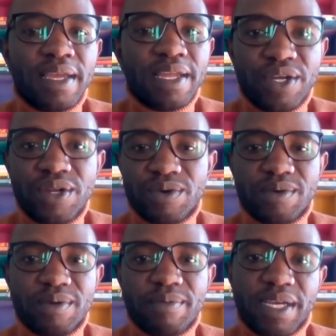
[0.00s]

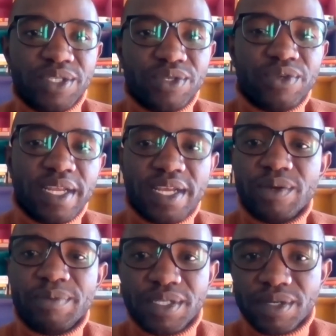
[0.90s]
no, my children
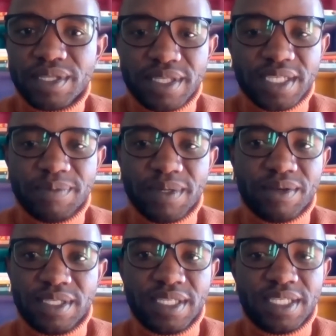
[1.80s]
cannot be taught this
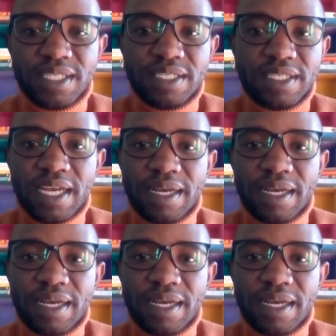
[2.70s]
because this is,